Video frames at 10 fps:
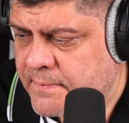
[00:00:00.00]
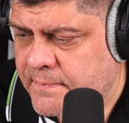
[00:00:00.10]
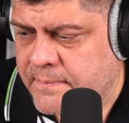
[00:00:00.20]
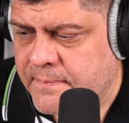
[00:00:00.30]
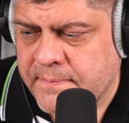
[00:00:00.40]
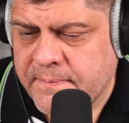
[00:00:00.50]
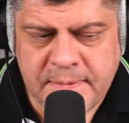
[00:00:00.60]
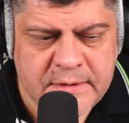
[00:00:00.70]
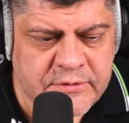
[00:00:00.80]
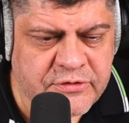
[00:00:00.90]
Hmm,
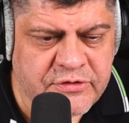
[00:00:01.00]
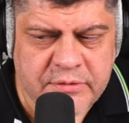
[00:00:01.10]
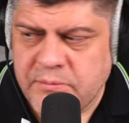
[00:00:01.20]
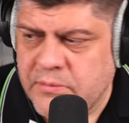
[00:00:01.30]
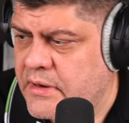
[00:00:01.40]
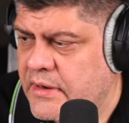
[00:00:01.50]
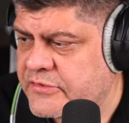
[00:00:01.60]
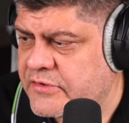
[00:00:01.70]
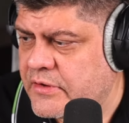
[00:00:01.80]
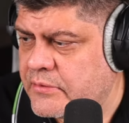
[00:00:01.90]
interesting. My
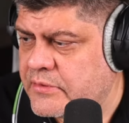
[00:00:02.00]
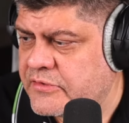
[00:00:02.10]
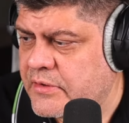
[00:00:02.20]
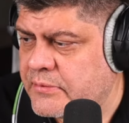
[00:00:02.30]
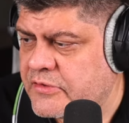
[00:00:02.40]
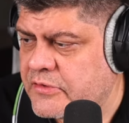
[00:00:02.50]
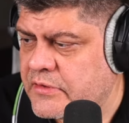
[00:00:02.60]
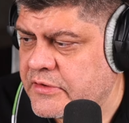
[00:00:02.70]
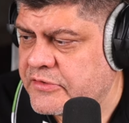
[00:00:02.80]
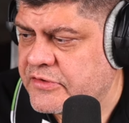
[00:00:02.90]
sound is
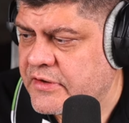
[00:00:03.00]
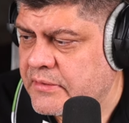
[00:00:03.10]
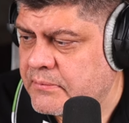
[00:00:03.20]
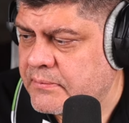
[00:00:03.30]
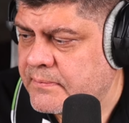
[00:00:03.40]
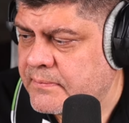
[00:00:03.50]
absolutely same.